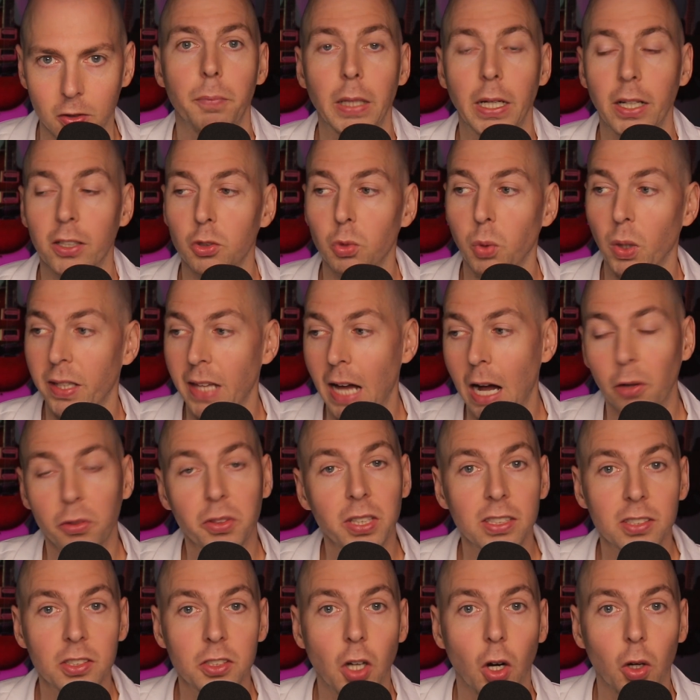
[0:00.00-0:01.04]
because without
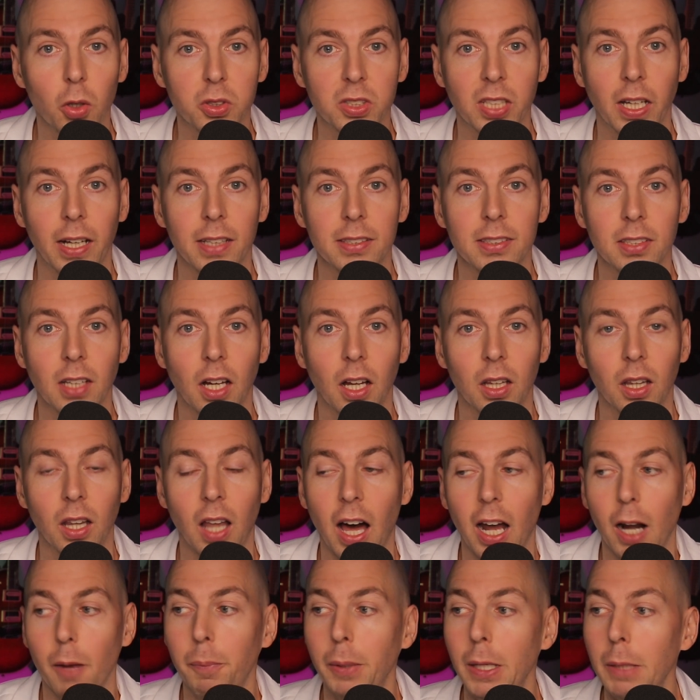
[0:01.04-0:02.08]
these null tests, a
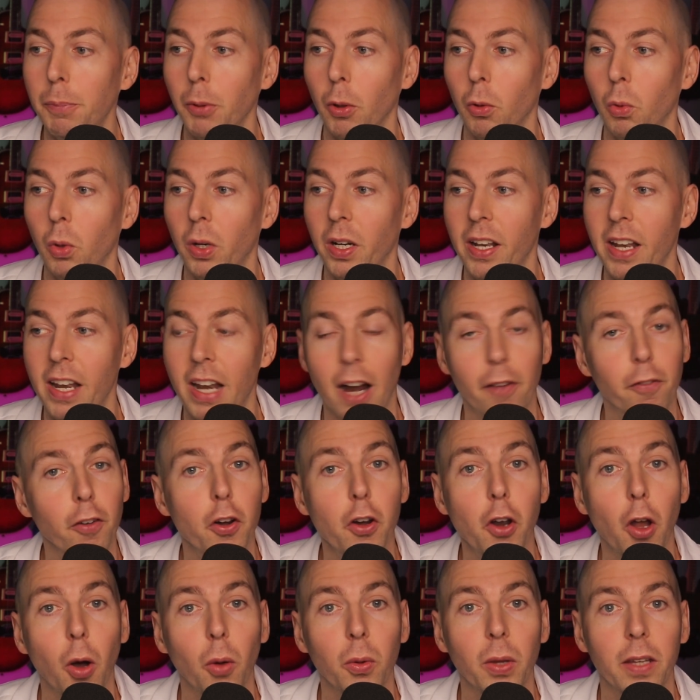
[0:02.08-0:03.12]
lot of people would never
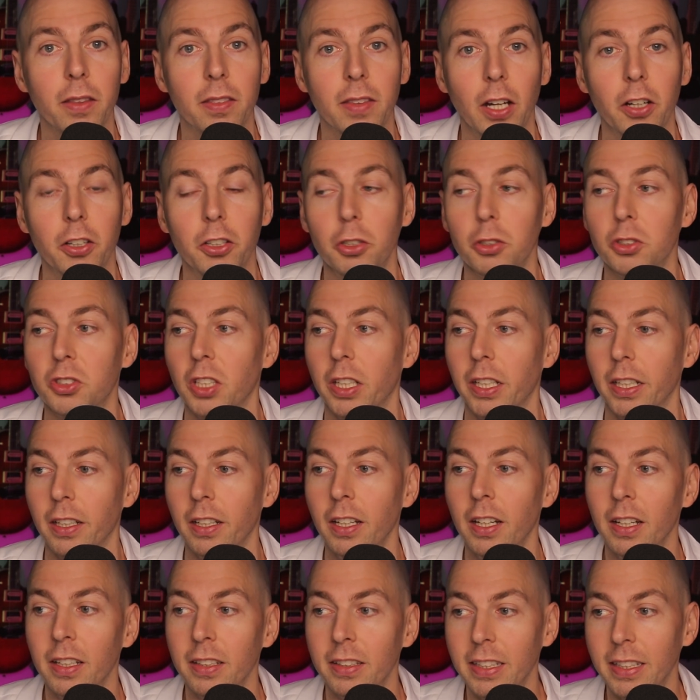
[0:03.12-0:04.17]
know that they're using
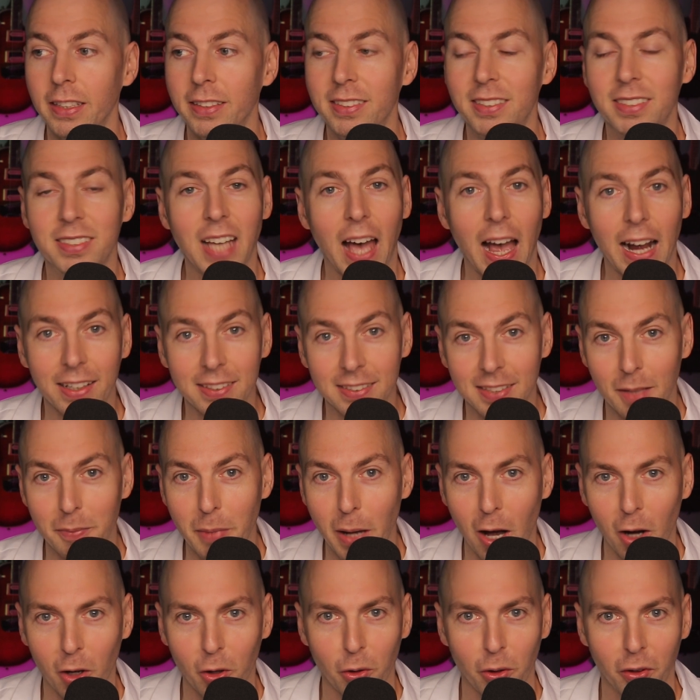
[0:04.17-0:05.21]
the exact same
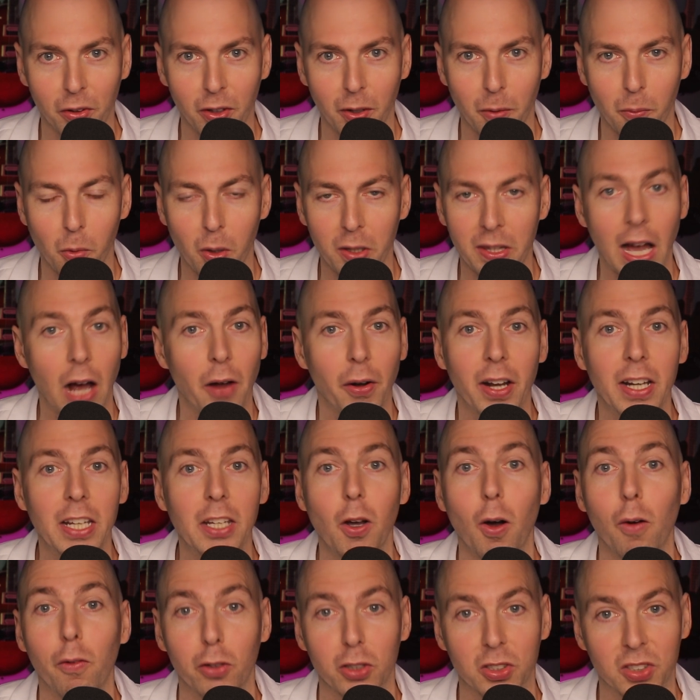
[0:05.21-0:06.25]
algorithm without any
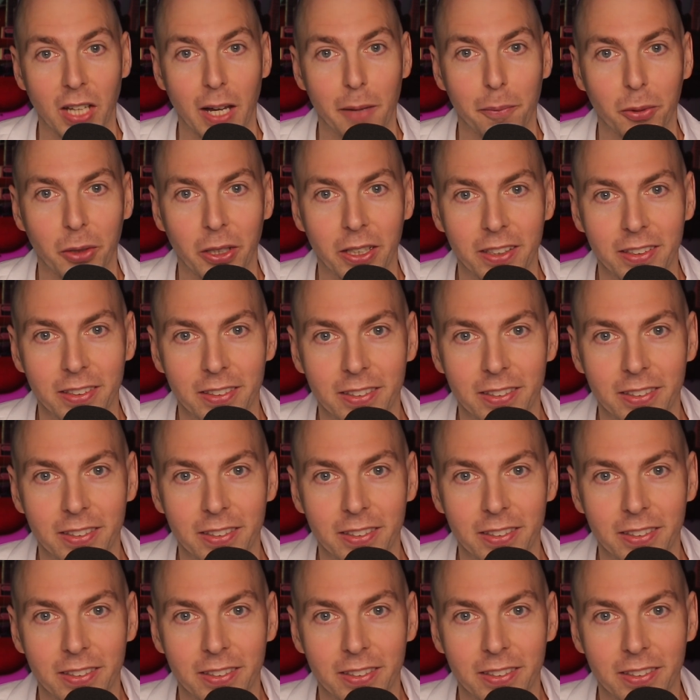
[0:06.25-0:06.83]
oversampling.